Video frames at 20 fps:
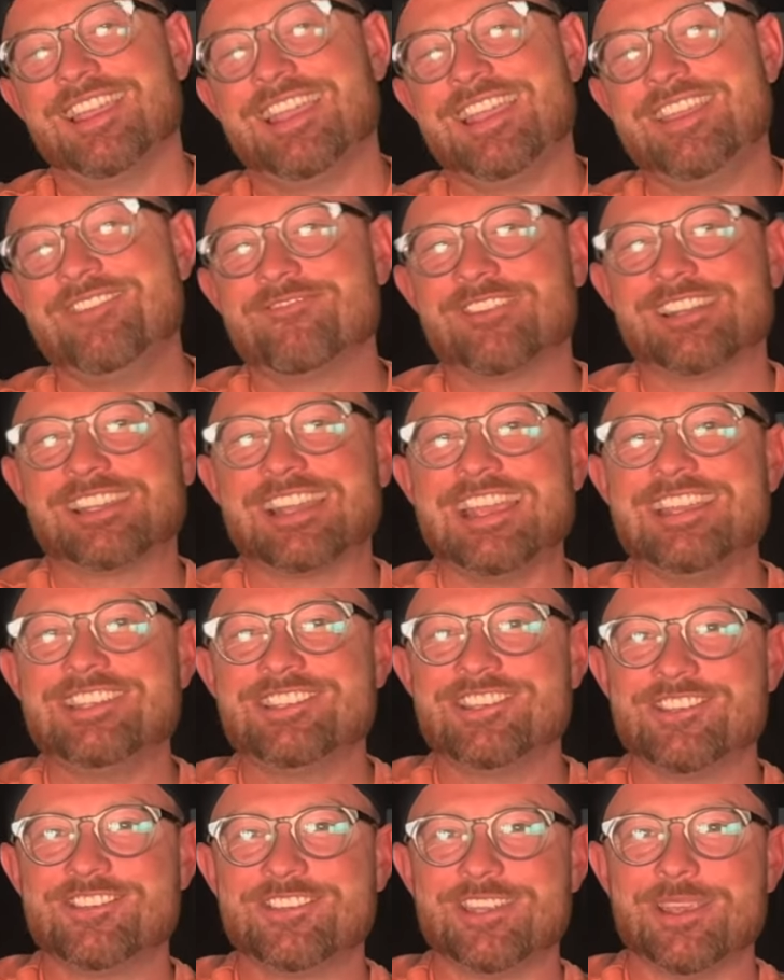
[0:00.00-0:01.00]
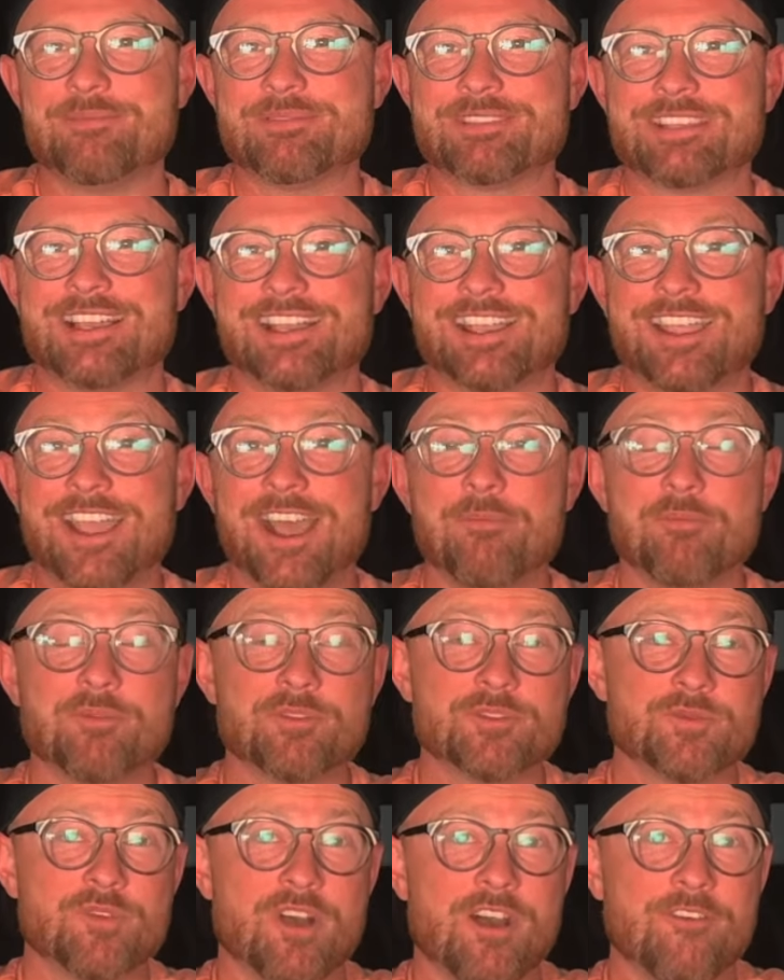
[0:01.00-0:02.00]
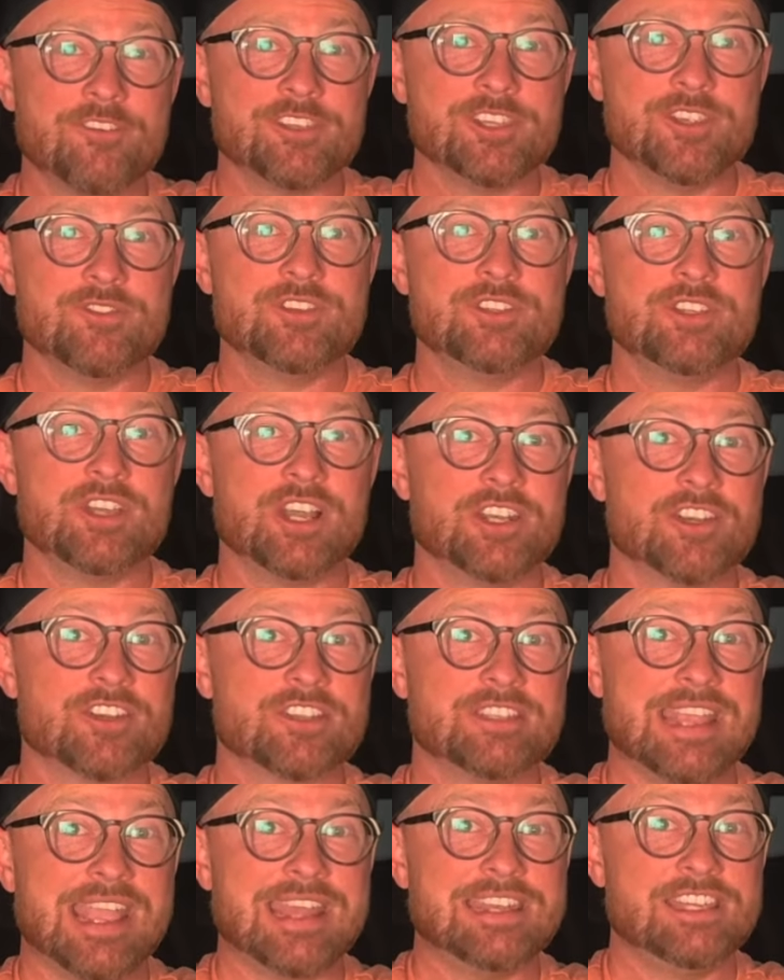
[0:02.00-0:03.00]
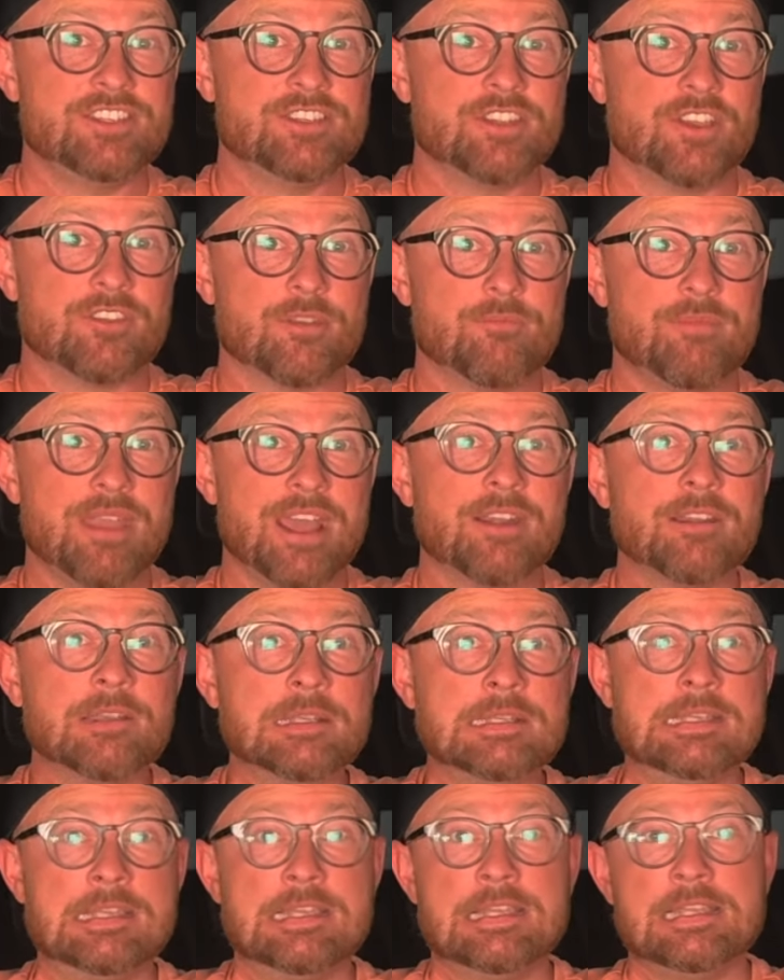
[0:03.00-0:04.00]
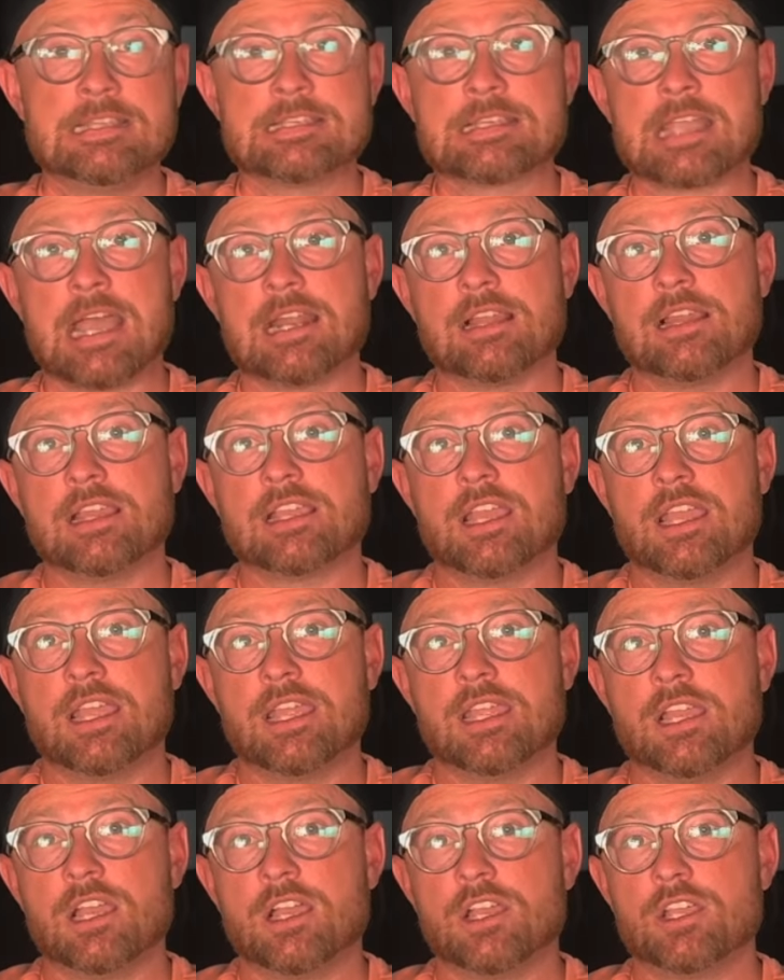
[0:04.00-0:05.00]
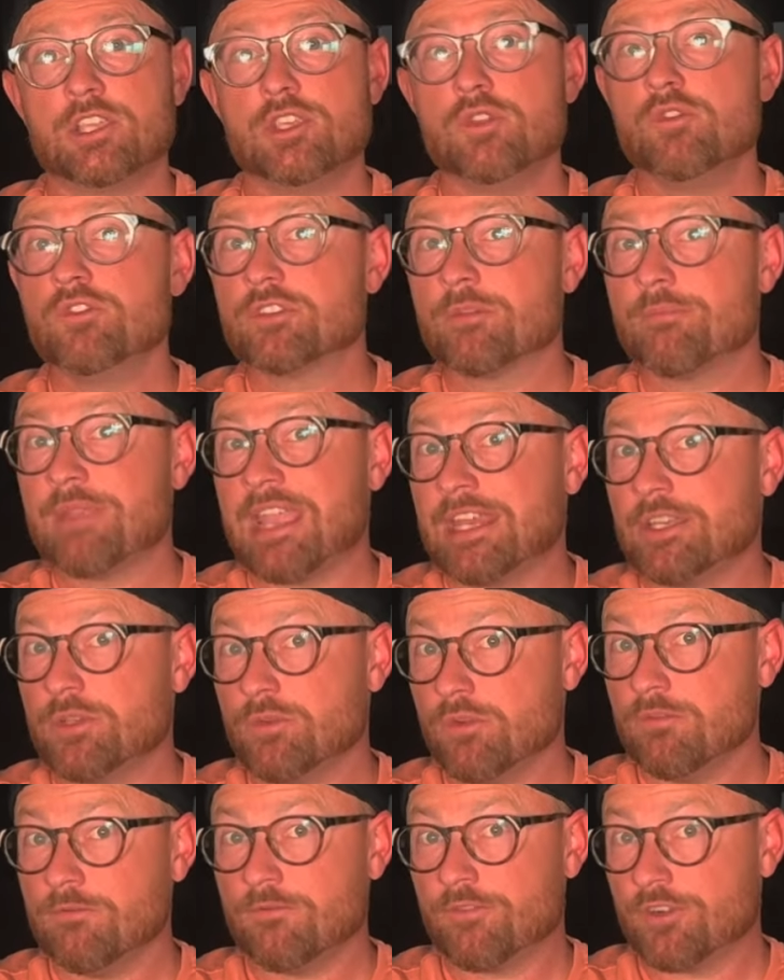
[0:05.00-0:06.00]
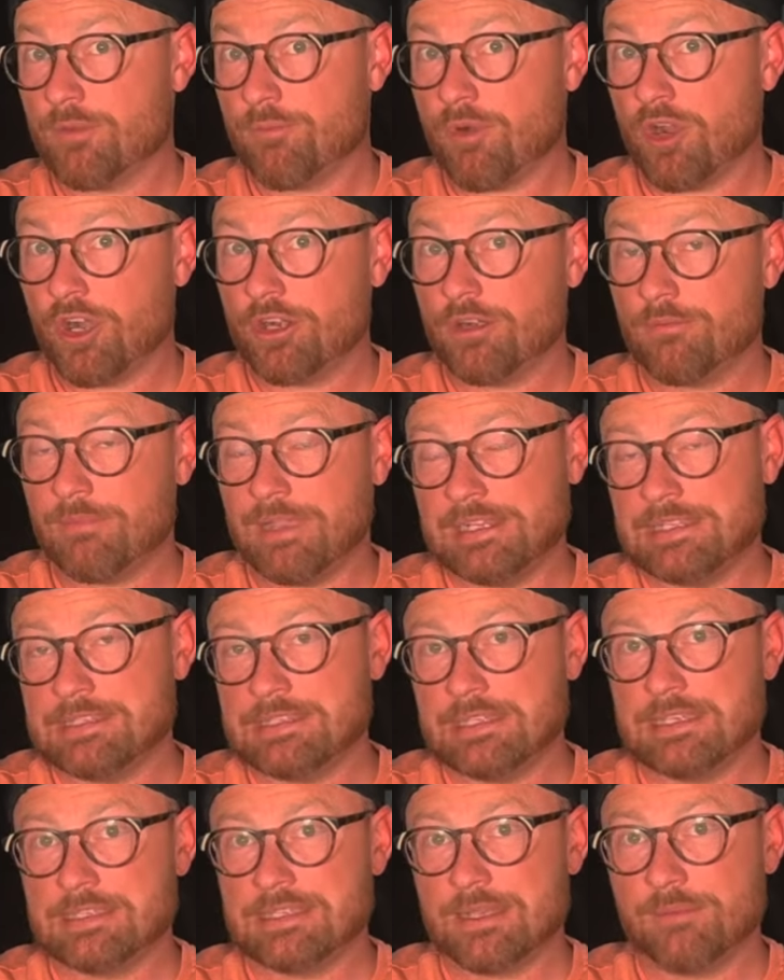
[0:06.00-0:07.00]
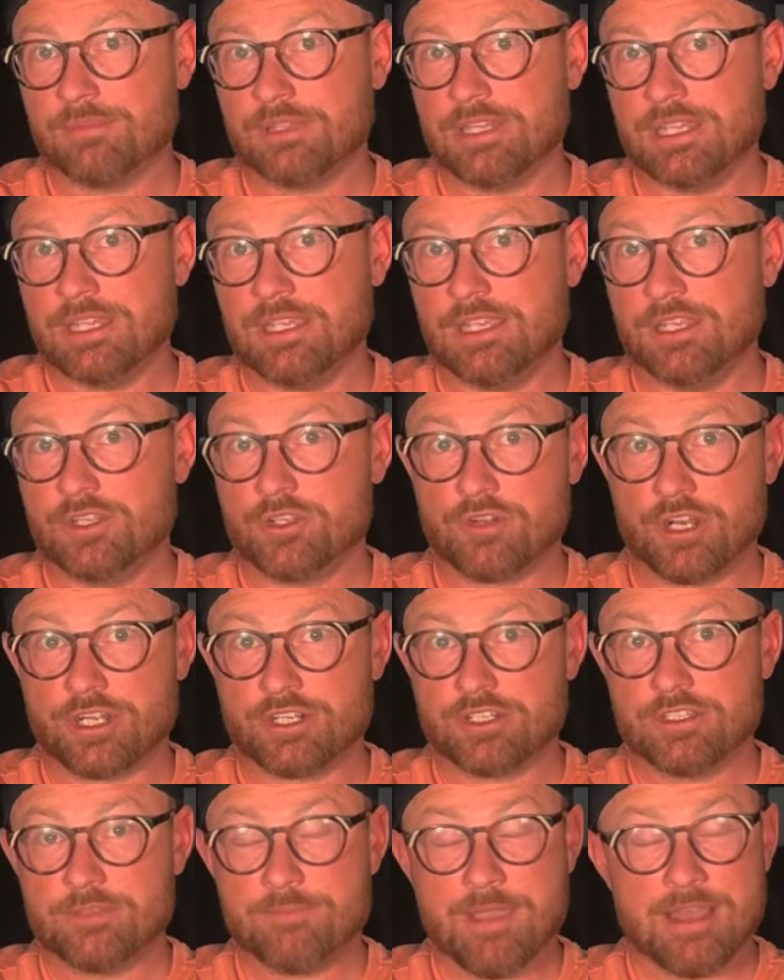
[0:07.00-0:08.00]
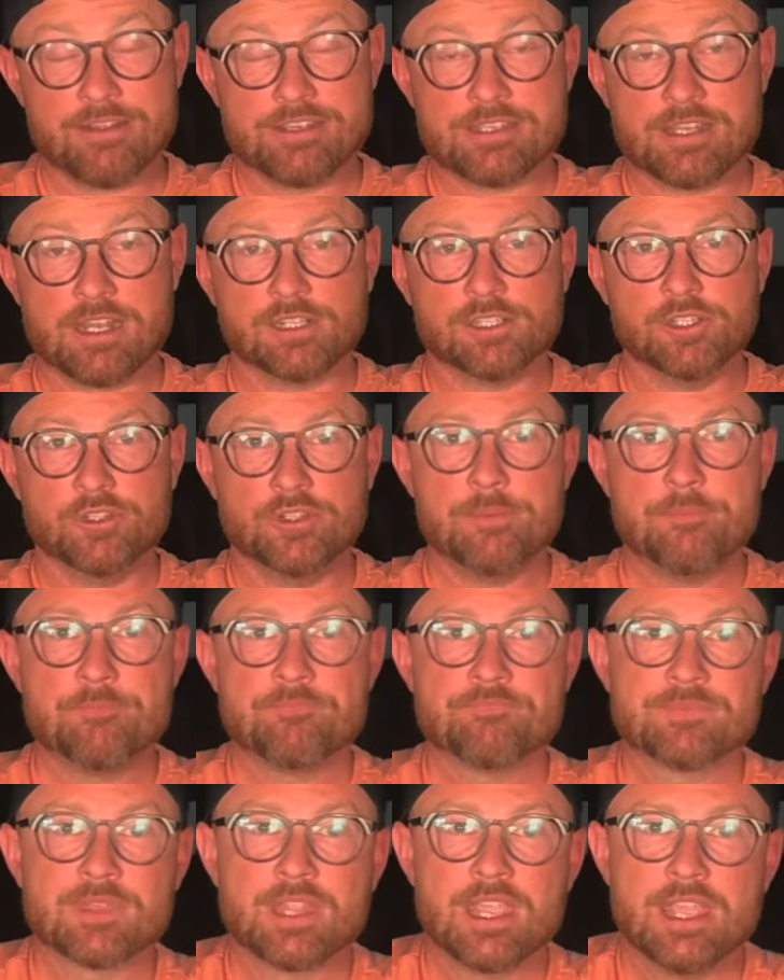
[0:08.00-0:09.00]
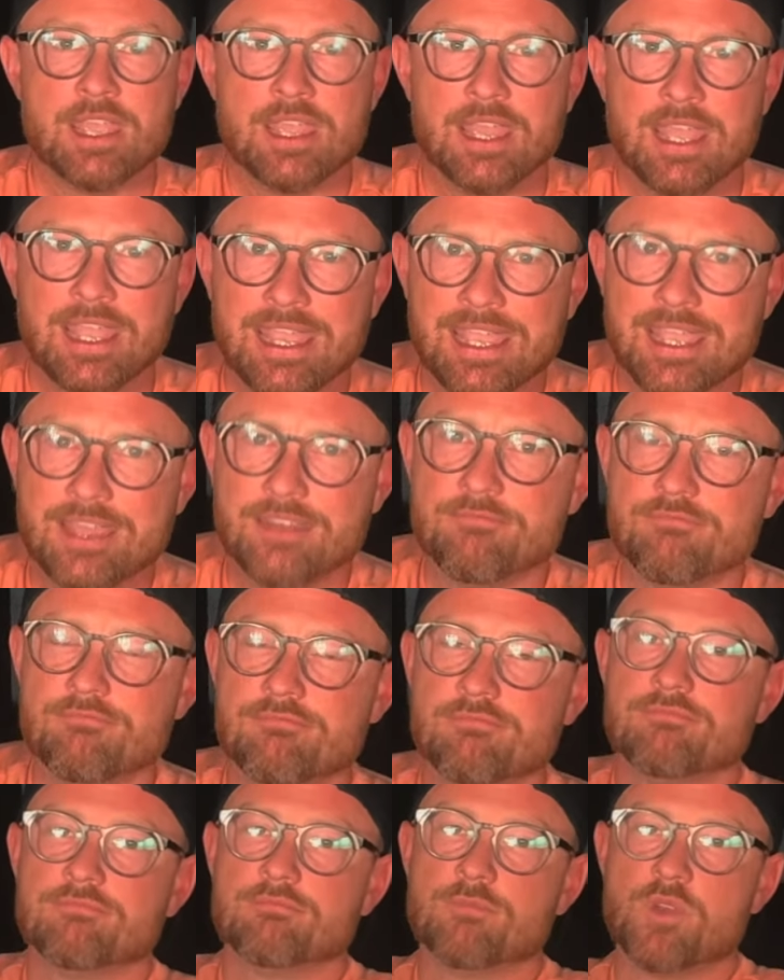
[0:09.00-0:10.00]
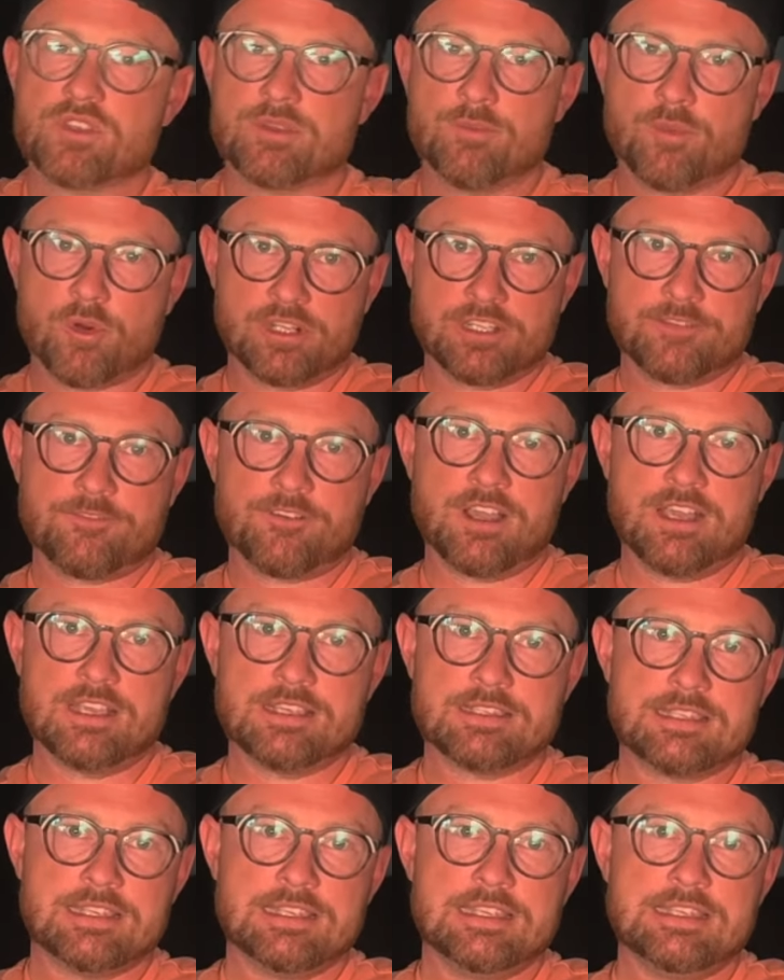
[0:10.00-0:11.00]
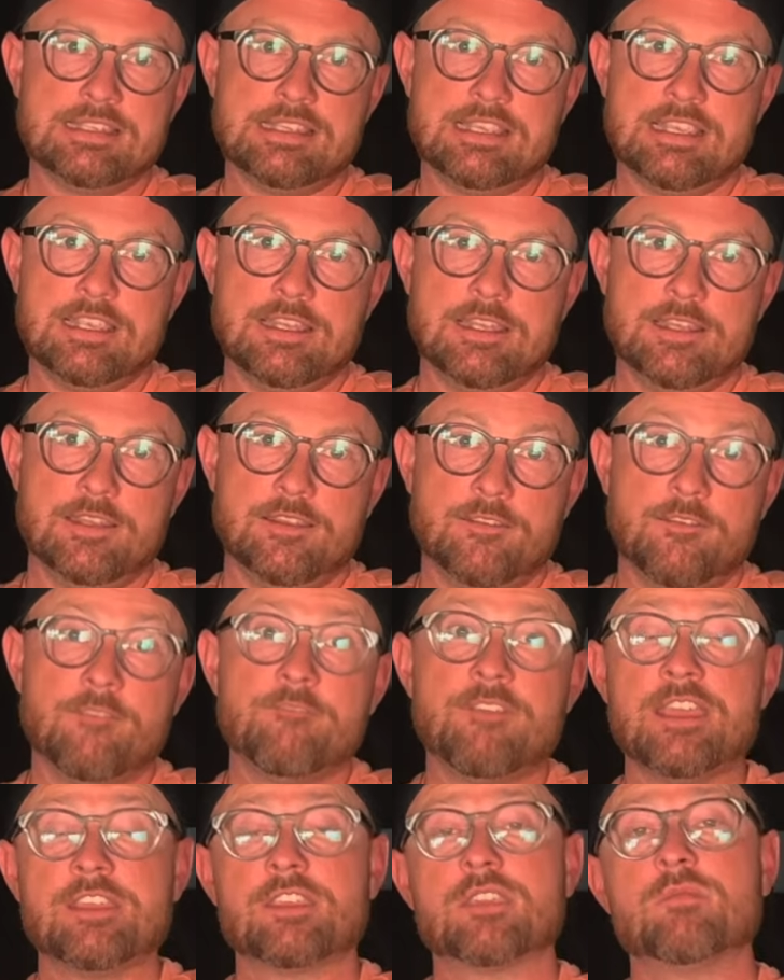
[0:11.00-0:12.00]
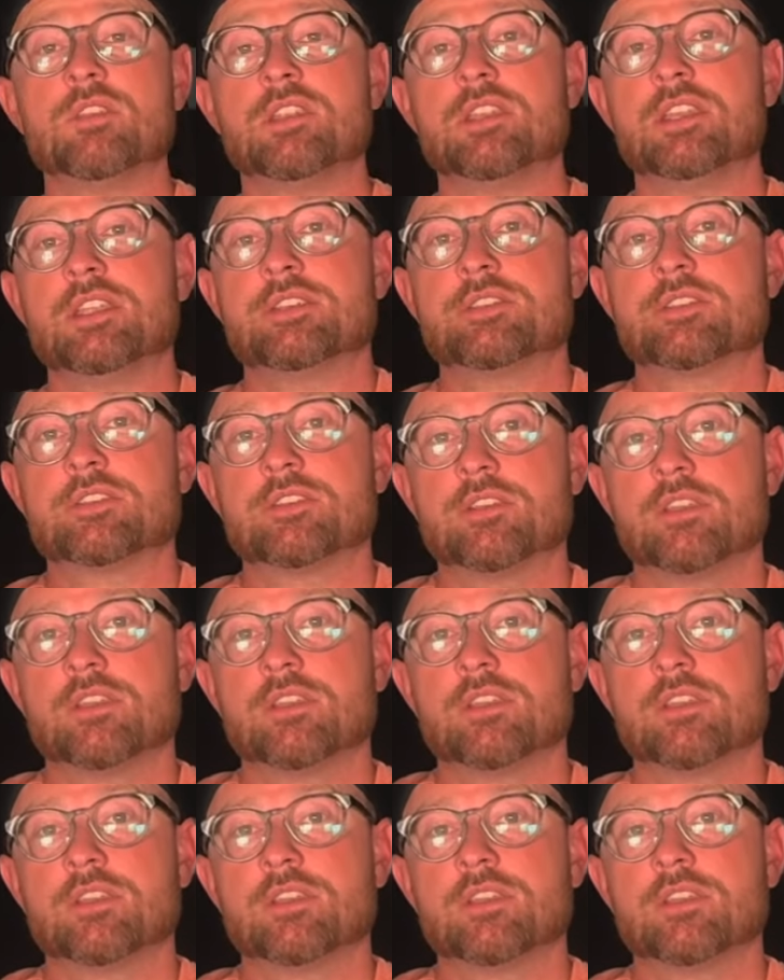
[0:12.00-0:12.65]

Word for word: In relationships, couples will often use it to understand each other better. It's kind of like a user manual for your partner minus the assembly instructions, batteries not included. And most importantly for us is in faith communities.